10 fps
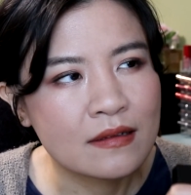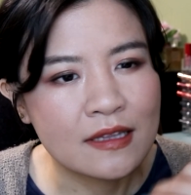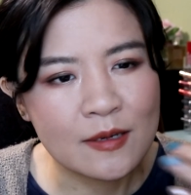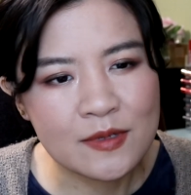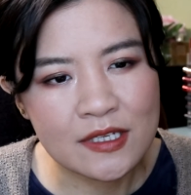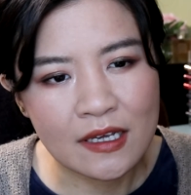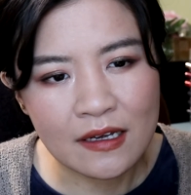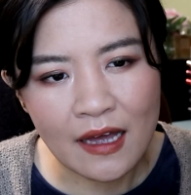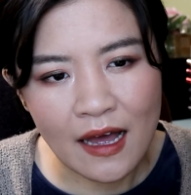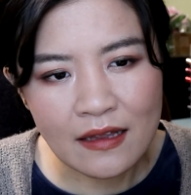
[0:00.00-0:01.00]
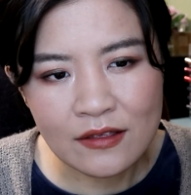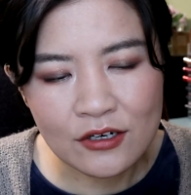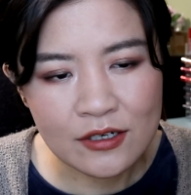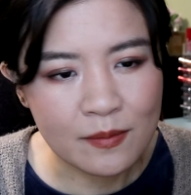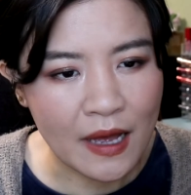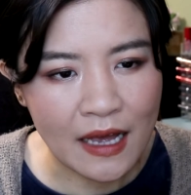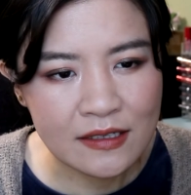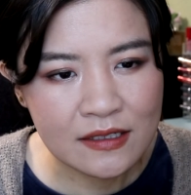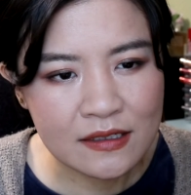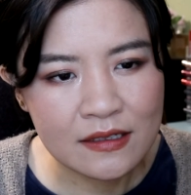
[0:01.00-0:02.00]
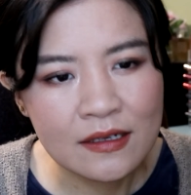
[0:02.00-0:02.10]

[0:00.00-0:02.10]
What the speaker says: lipstick under the mask,